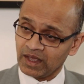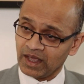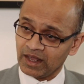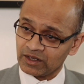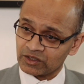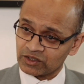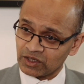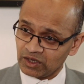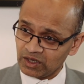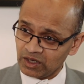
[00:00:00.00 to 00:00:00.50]

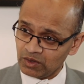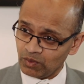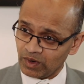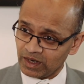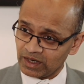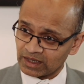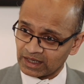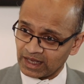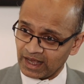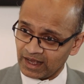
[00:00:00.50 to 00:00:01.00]
And it's only
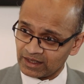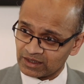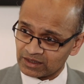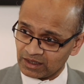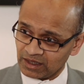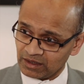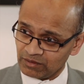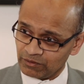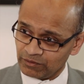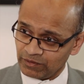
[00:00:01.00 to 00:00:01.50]
when a
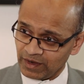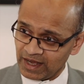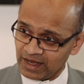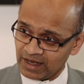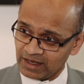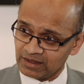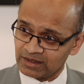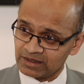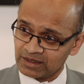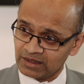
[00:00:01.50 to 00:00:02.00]
cancer
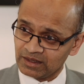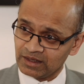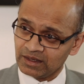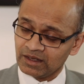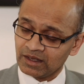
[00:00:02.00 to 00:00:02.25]
invades